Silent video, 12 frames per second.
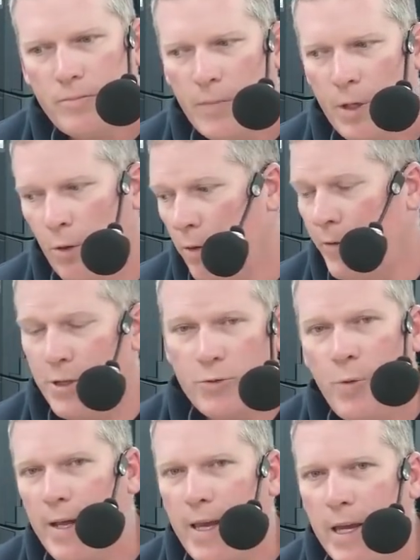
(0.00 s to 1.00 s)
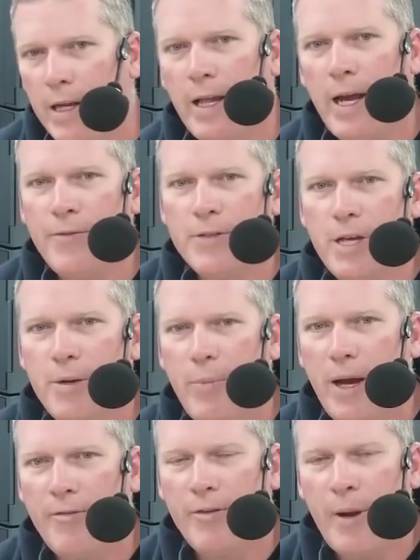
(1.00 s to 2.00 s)
Or if you just want to eat glyphosate,
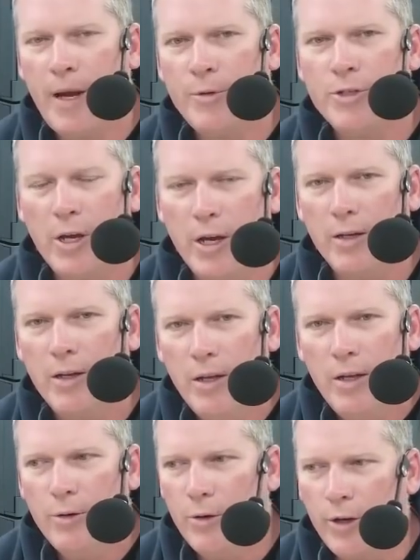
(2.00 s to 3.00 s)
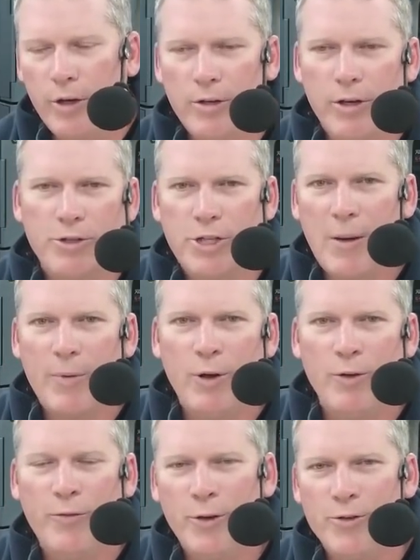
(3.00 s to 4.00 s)
buy from Amazon or go shop at
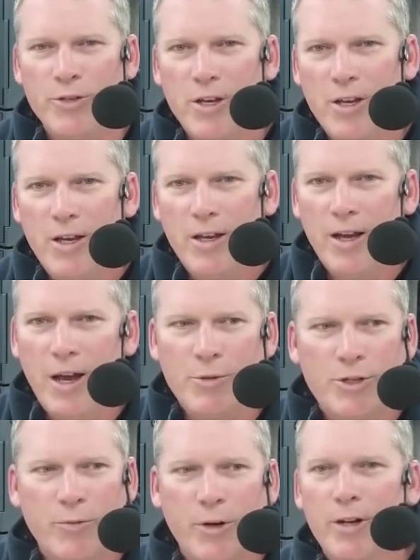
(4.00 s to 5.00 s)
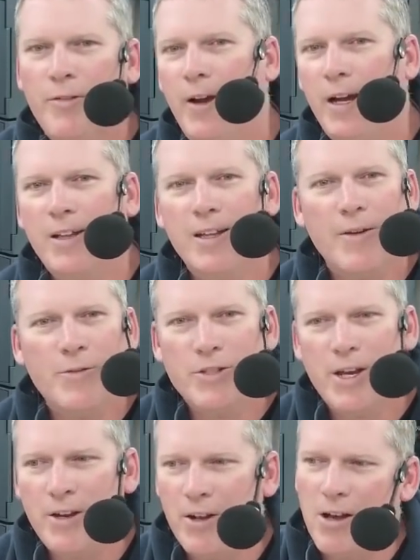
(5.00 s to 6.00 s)
Whole Foods. I'm sure we're going to find
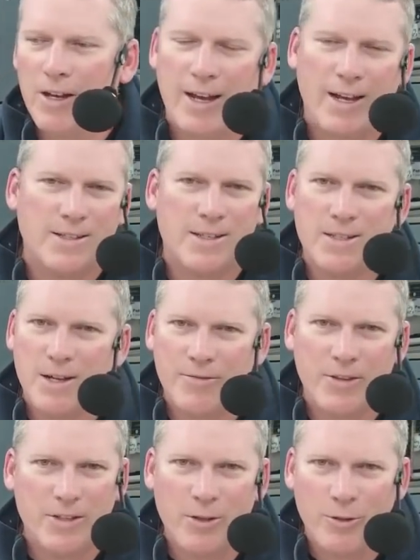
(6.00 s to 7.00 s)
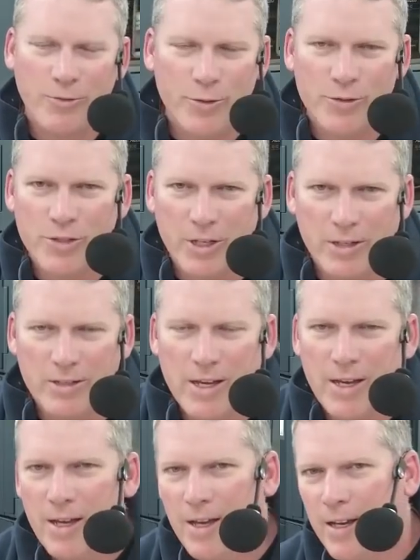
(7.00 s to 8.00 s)
glyphosate in all kinds of stuff that Whole Foods sells,
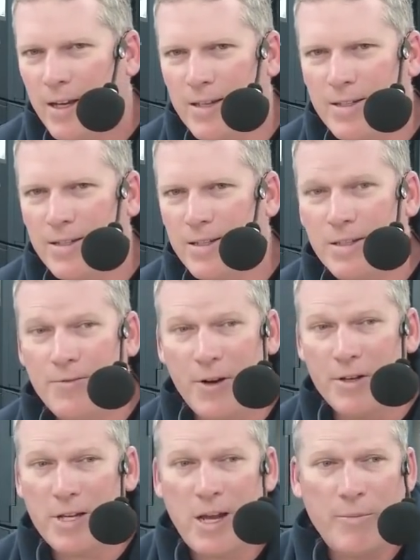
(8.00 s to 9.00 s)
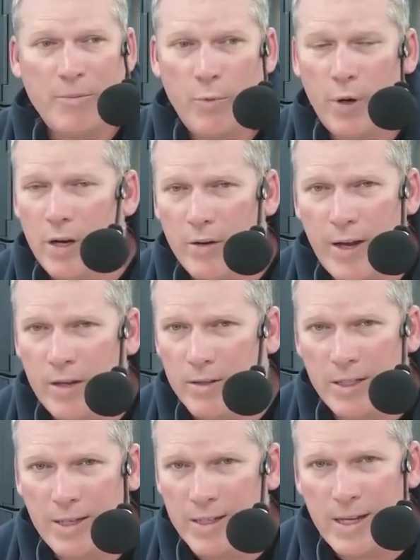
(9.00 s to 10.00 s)
because as far as I'm aware of, I don't
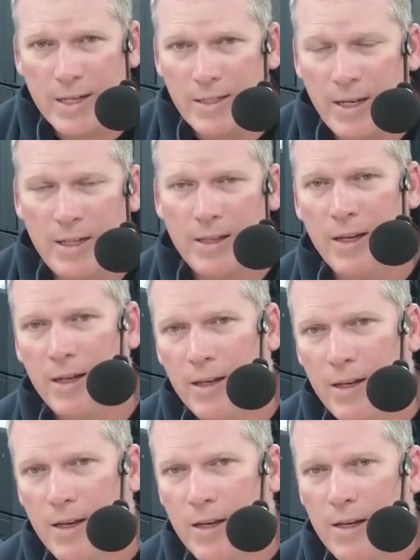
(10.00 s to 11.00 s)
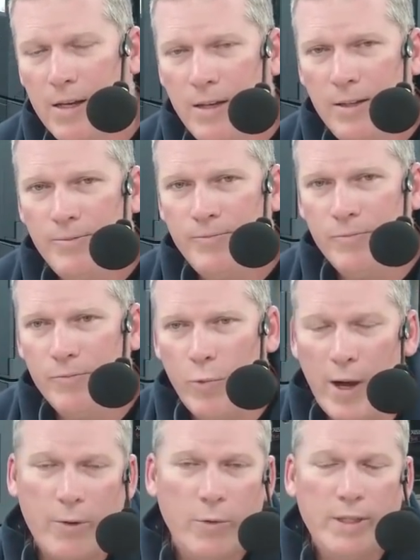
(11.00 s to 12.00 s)
think they test anything.
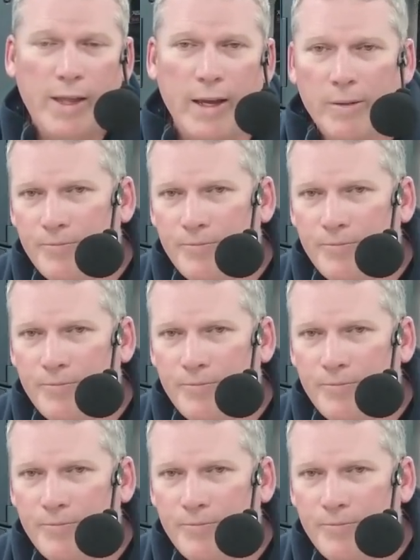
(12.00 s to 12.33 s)
Why would they?